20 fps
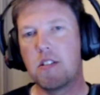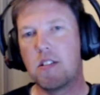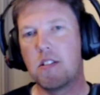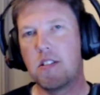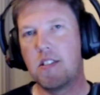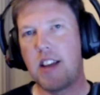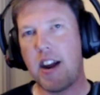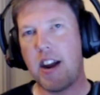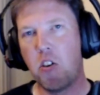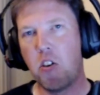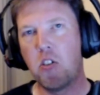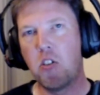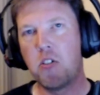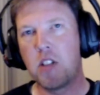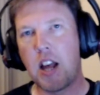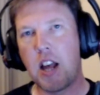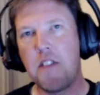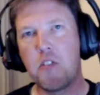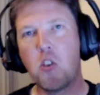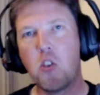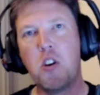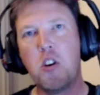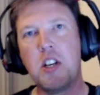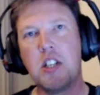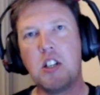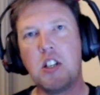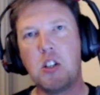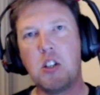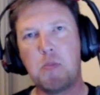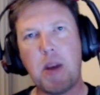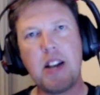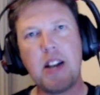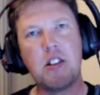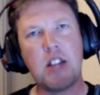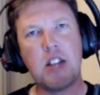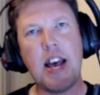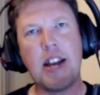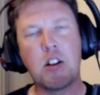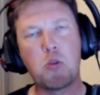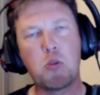they've already
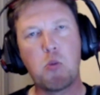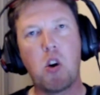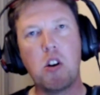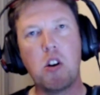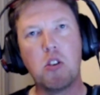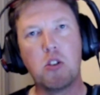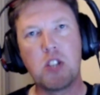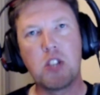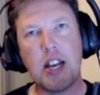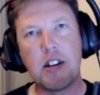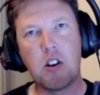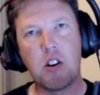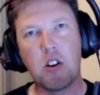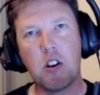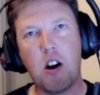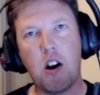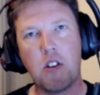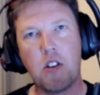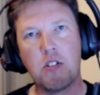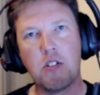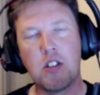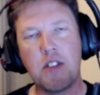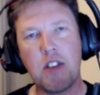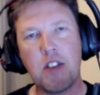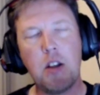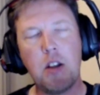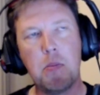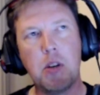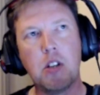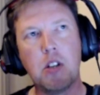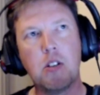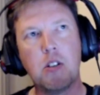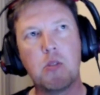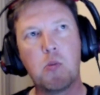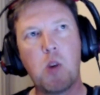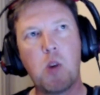spent X, Y, or Z on development.